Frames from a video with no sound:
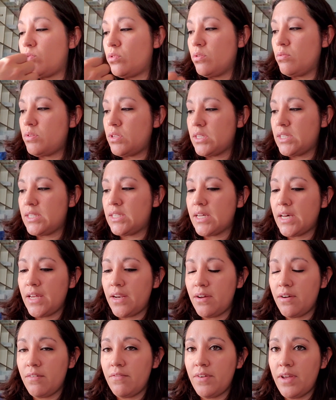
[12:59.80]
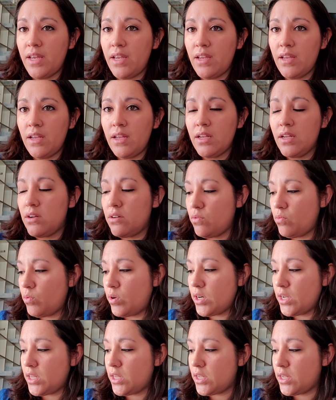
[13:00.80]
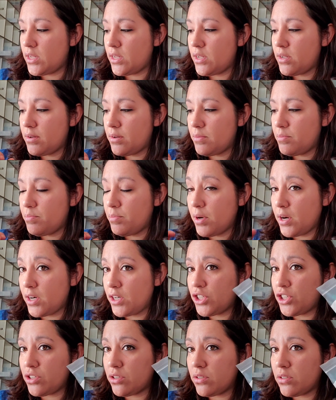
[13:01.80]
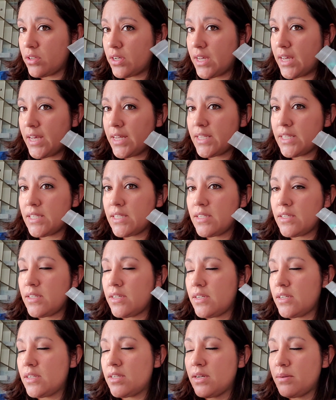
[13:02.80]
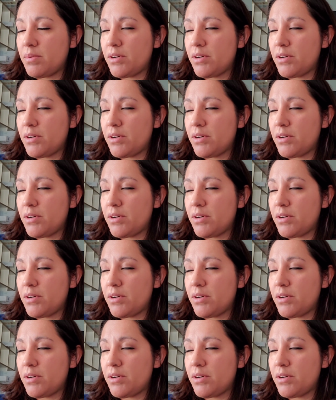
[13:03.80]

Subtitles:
goes inside of one of the partial kits. Not